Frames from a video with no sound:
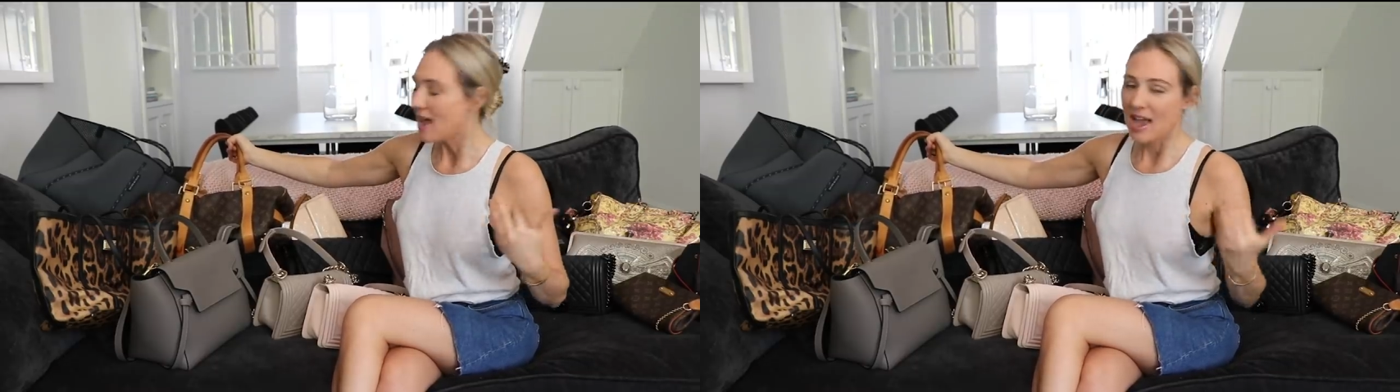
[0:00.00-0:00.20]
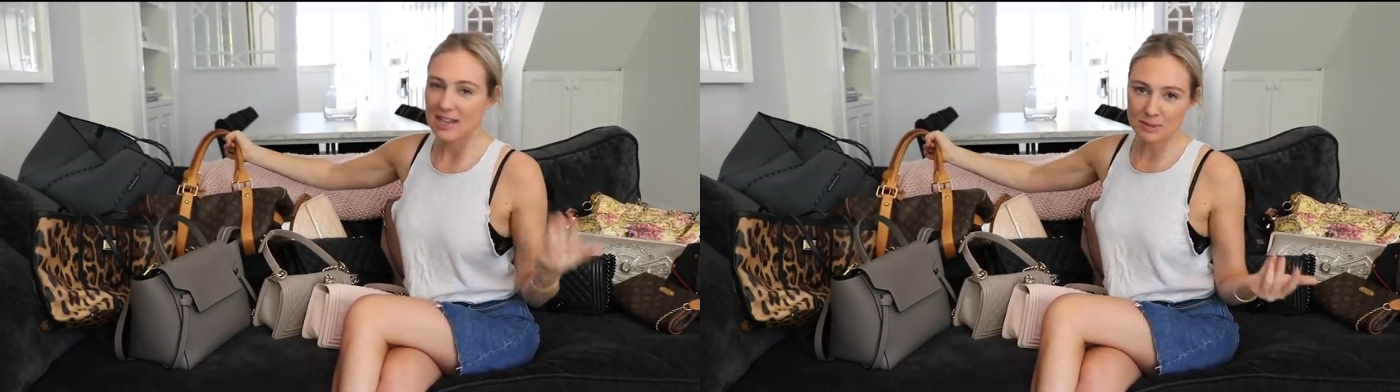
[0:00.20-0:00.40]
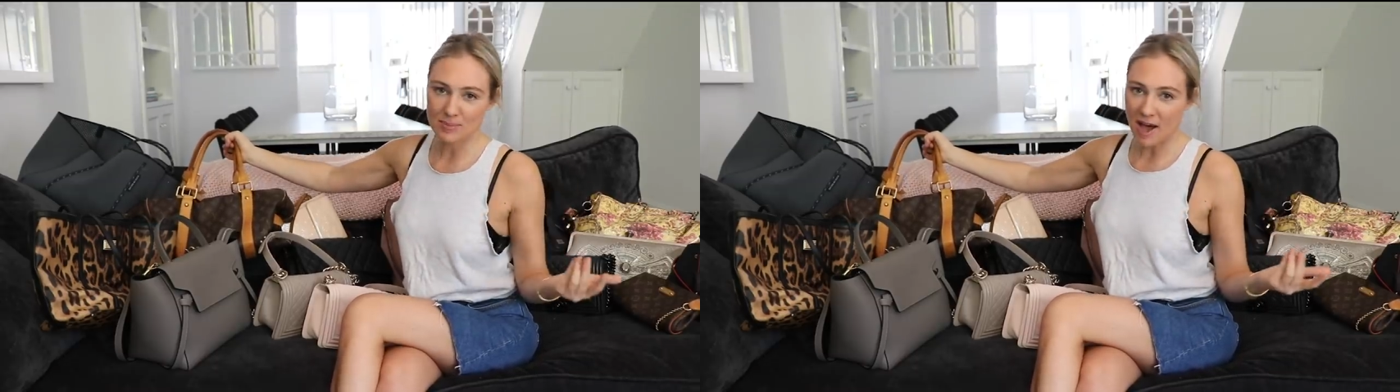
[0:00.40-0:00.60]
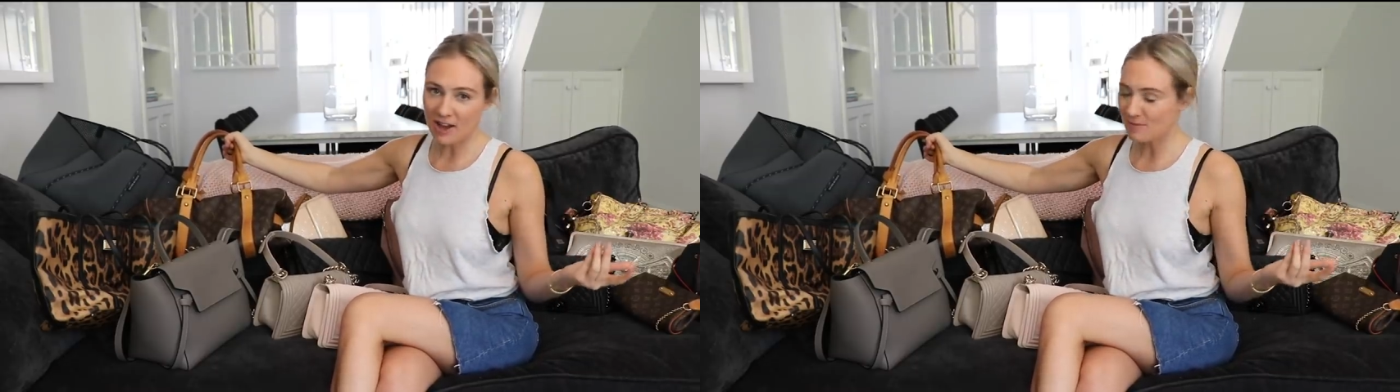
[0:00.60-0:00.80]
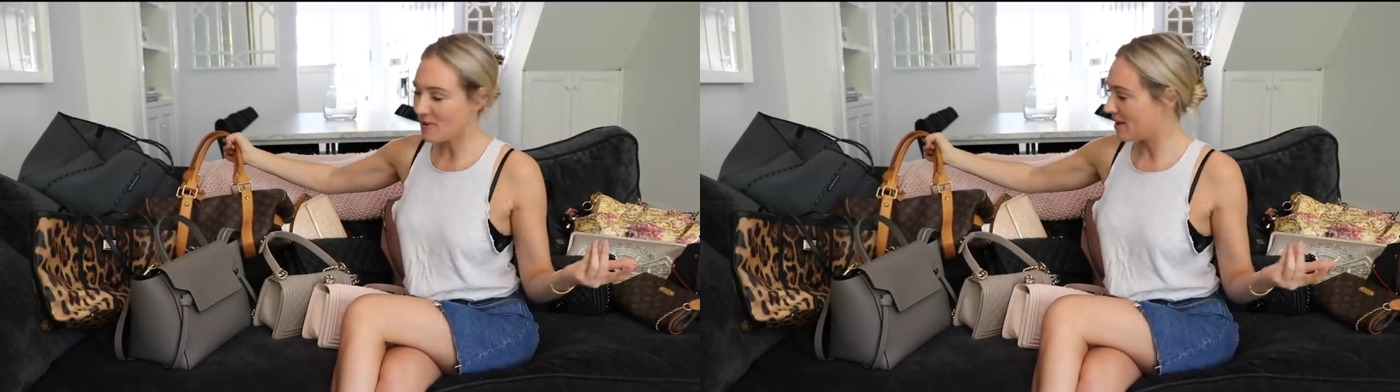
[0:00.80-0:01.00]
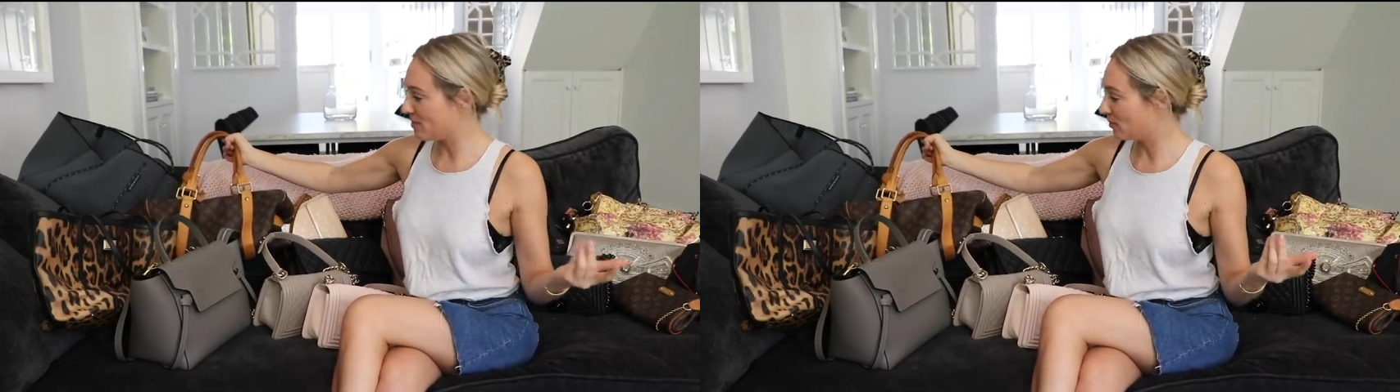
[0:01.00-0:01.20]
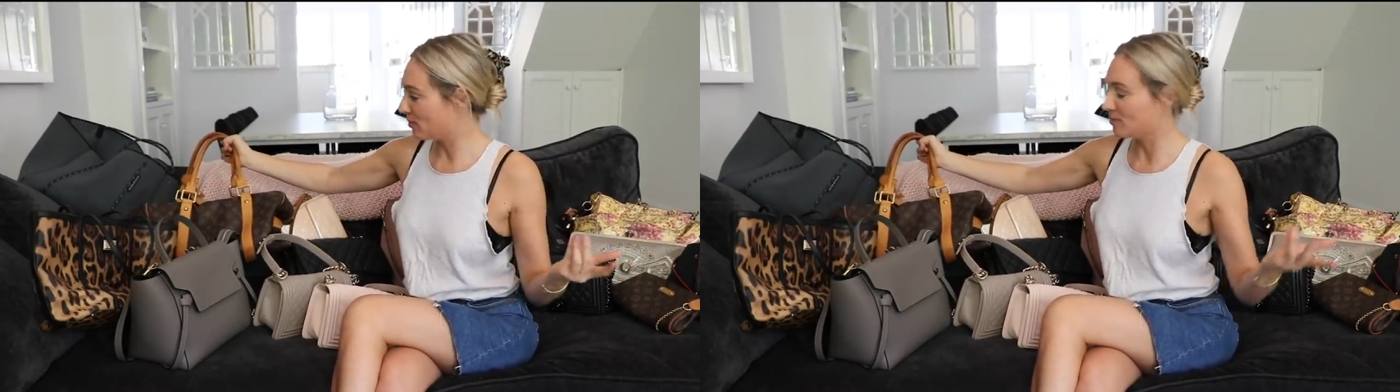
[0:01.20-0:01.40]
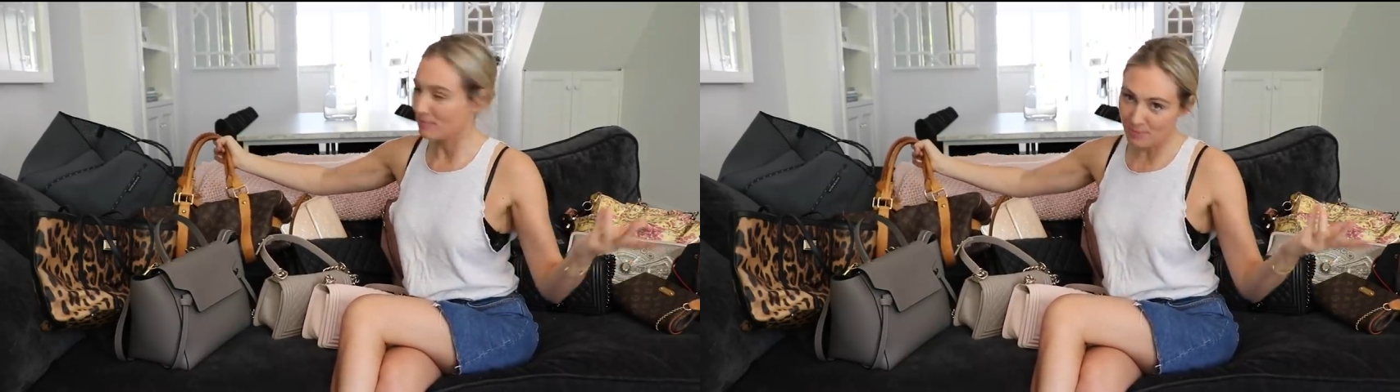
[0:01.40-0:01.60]
as part of my
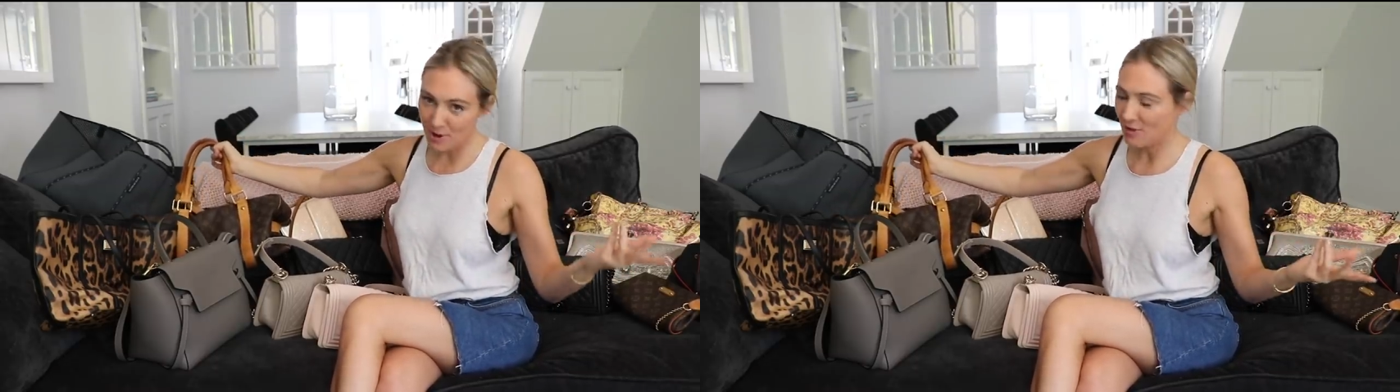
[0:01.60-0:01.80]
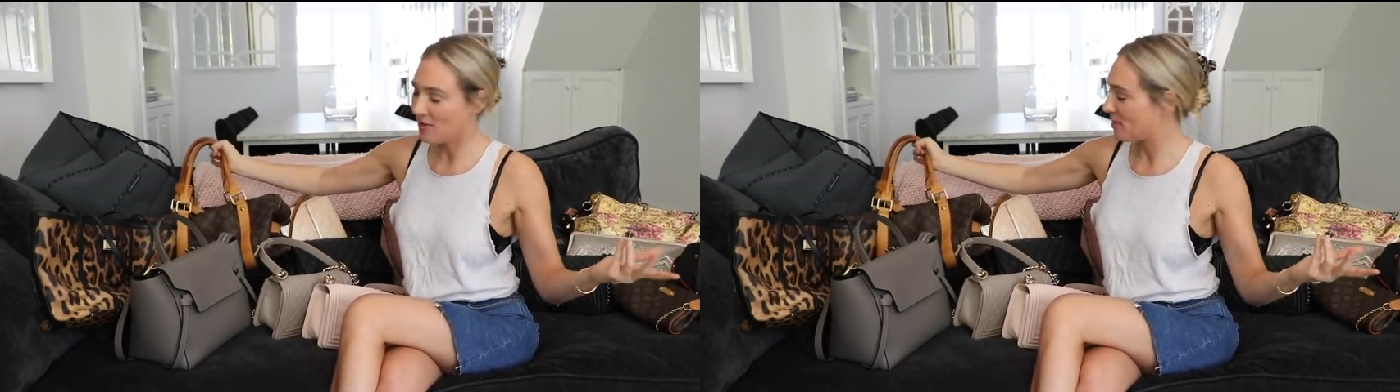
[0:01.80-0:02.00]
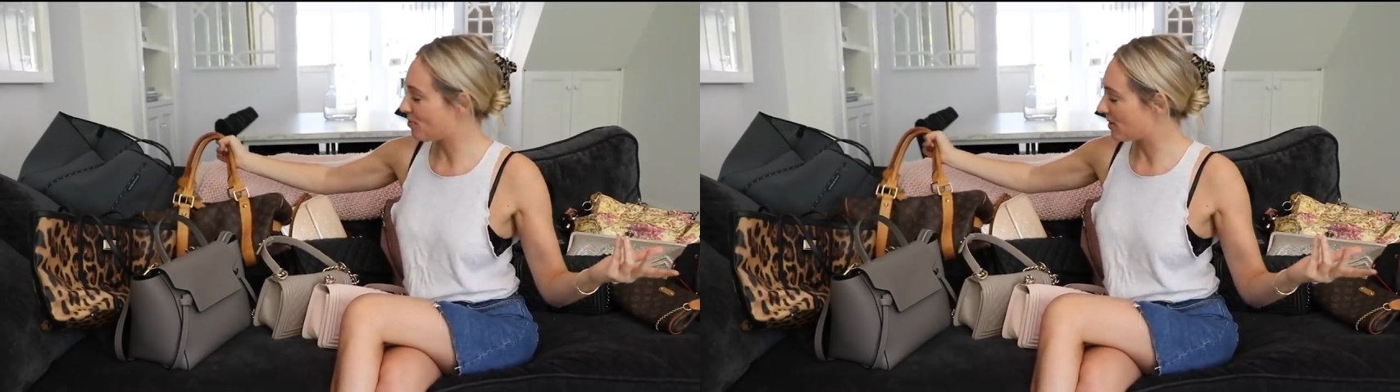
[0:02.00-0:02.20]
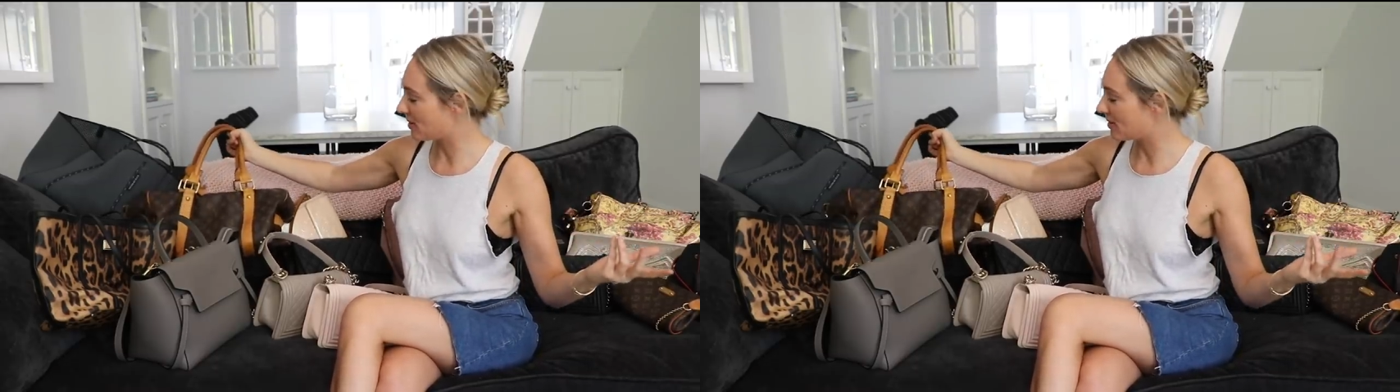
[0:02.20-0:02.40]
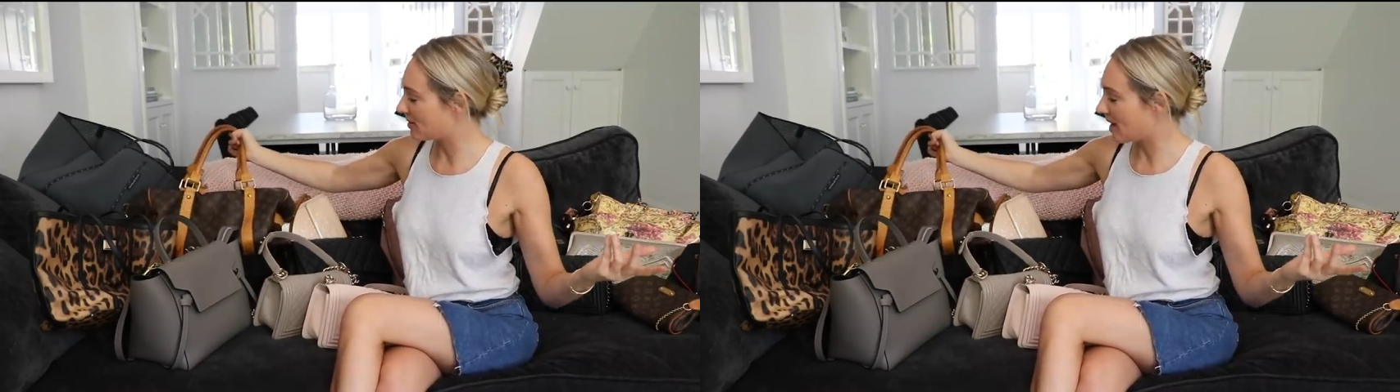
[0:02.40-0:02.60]
birthday present.